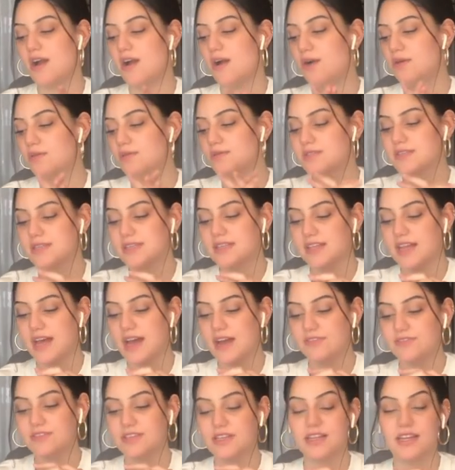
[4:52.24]
also
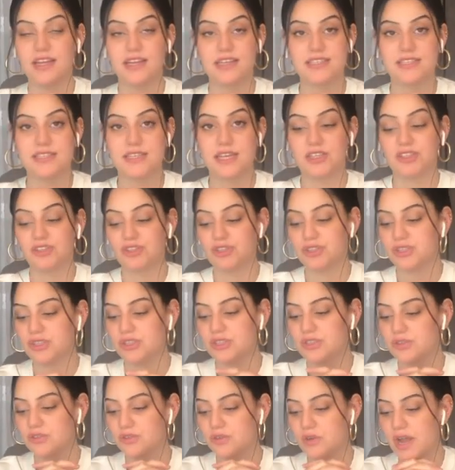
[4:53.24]
left Alexander
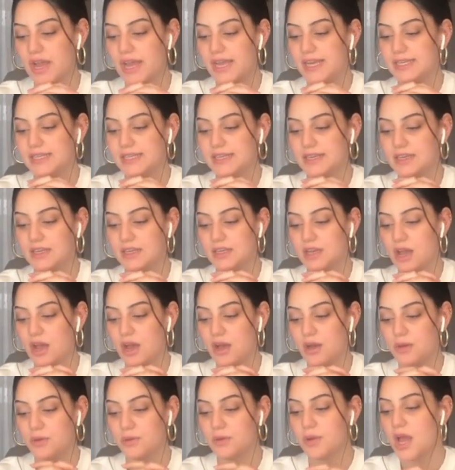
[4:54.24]
the Great in
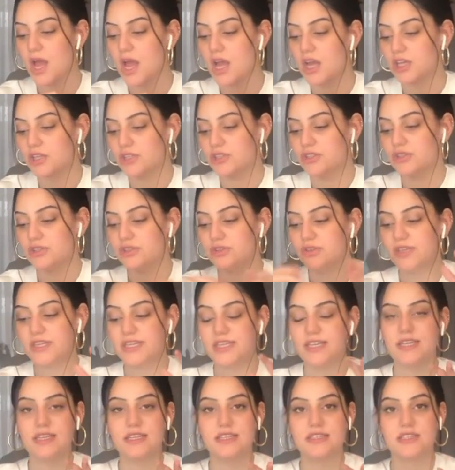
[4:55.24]
awe
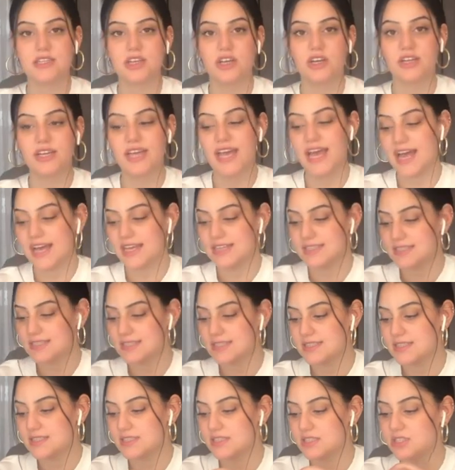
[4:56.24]
during his
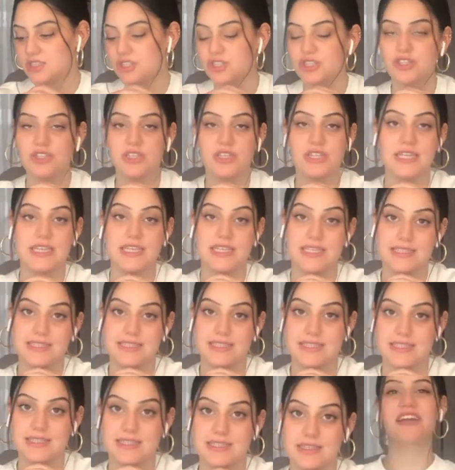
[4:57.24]
conquests to the
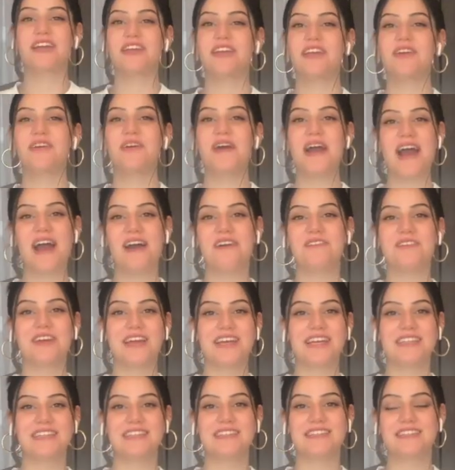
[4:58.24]
east. There you have
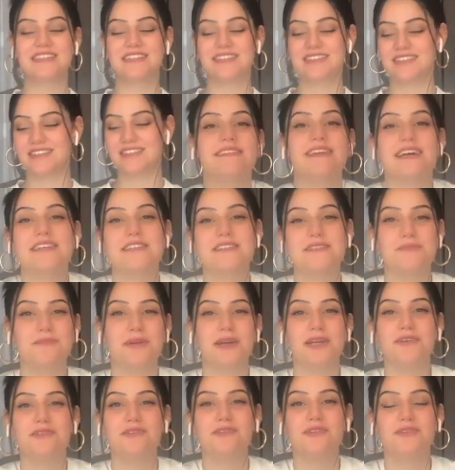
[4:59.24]
it. That's
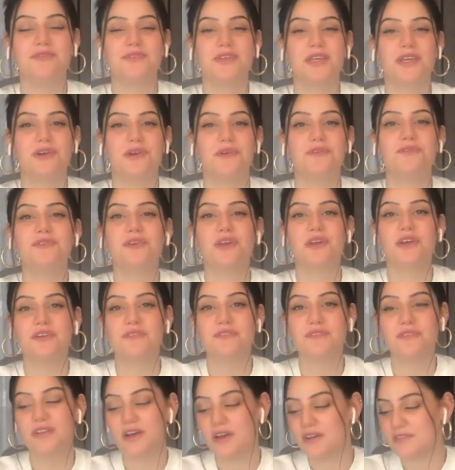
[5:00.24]
my review of
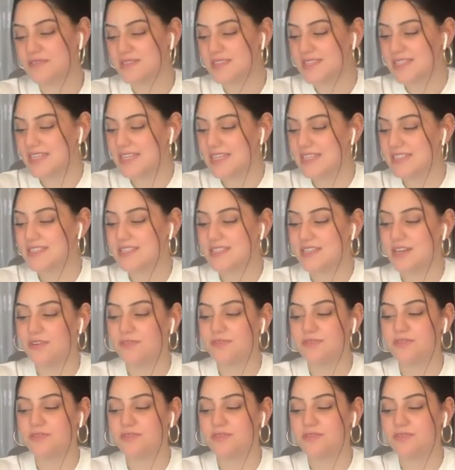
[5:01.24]
Kerflow's list of